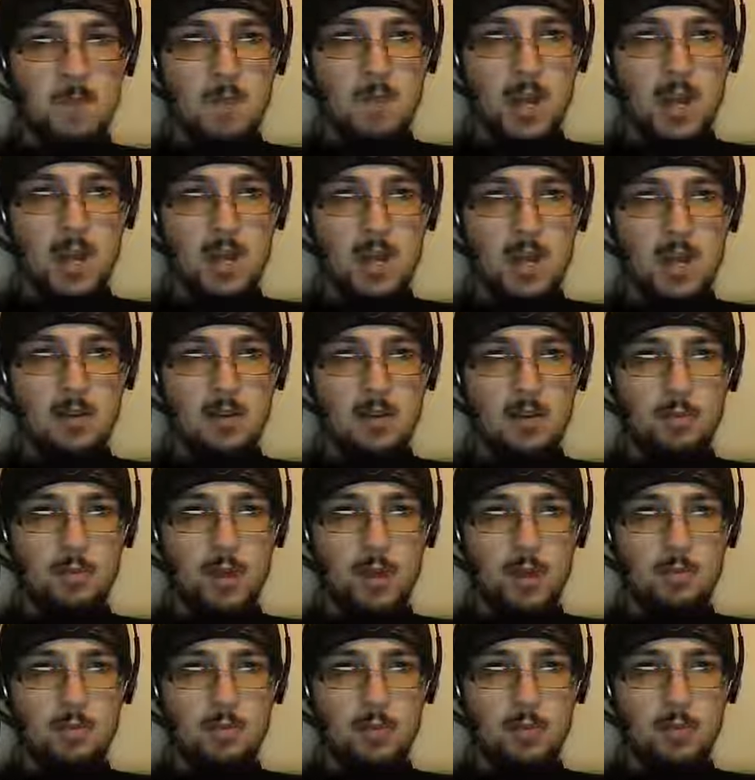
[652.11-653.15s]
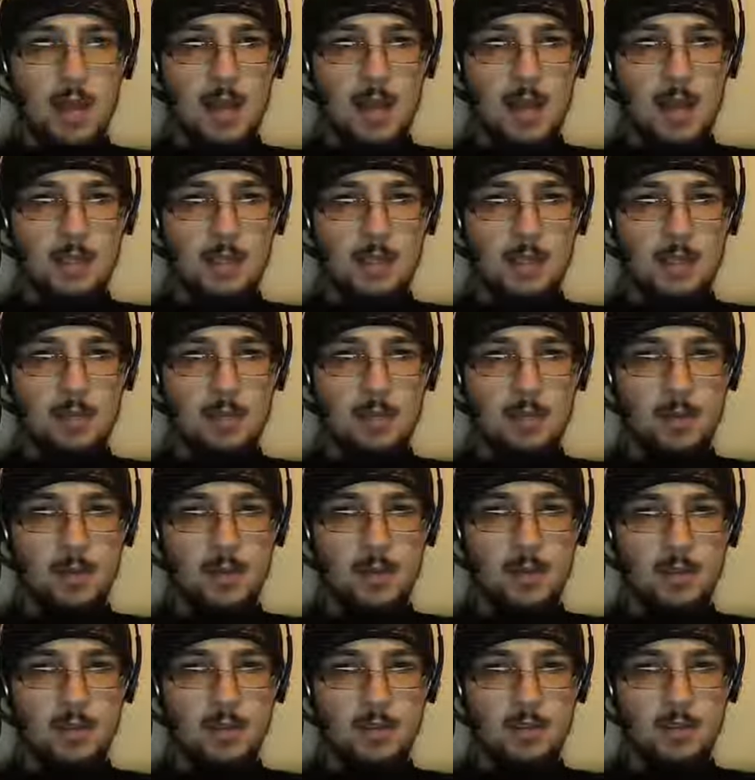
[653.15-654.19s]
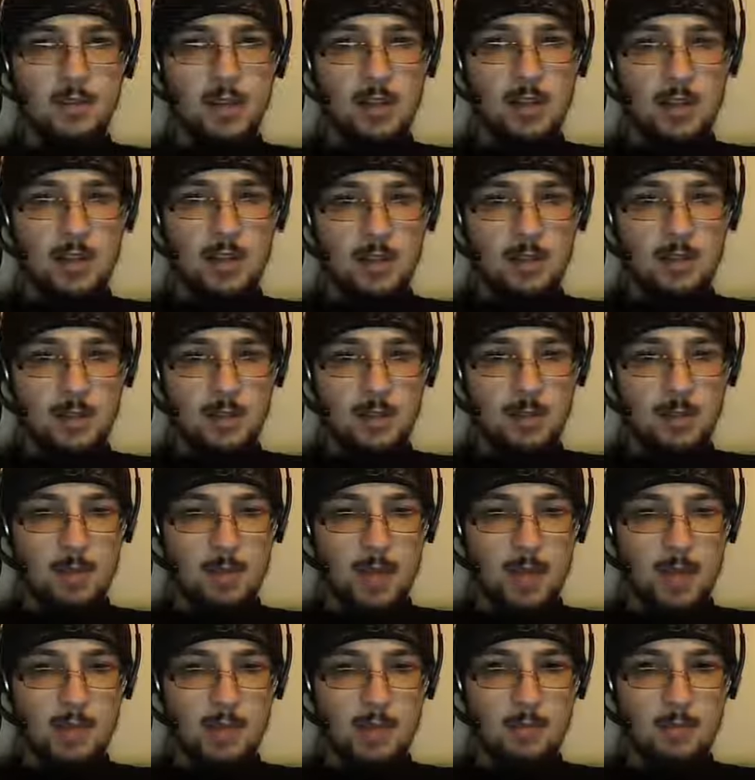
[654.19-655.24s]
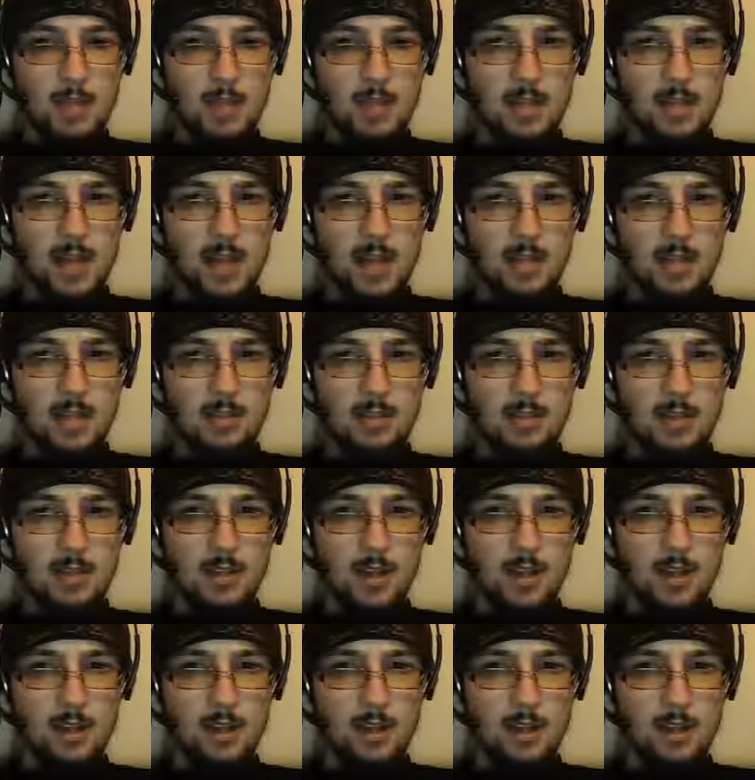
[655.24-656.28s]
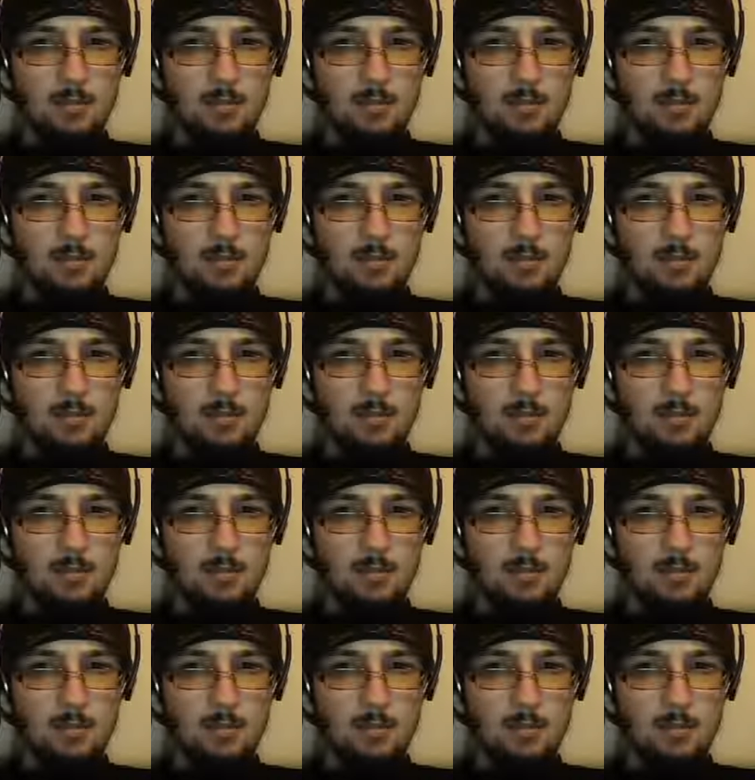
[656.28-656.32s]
I had no problem passing any of my history classes. I passed them with A's.